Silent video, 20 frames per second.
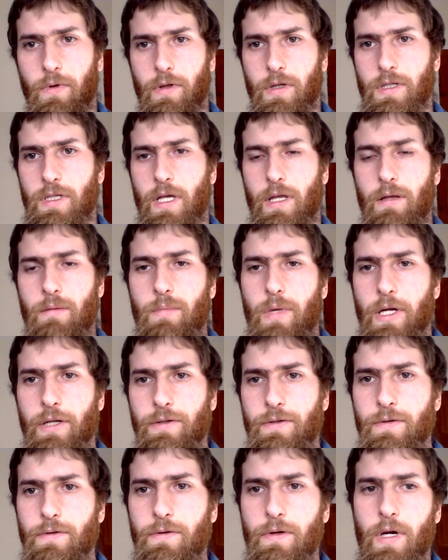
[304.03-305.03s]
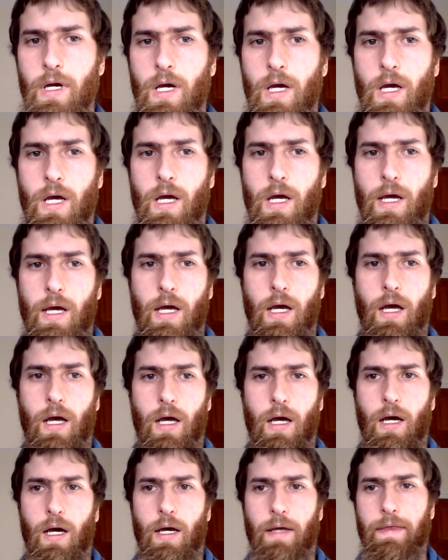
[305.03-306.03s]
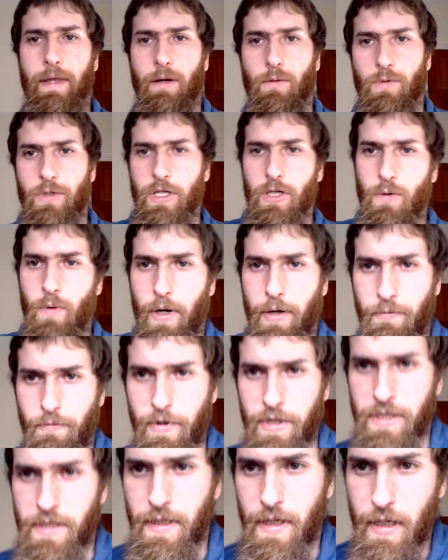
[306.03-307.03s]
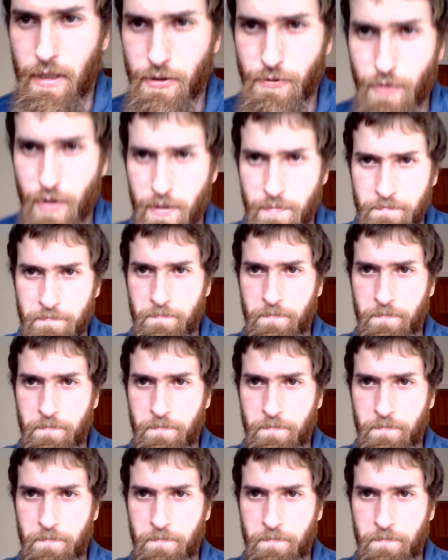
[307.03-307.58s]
the Southern Bantu. And that was in quite recent history,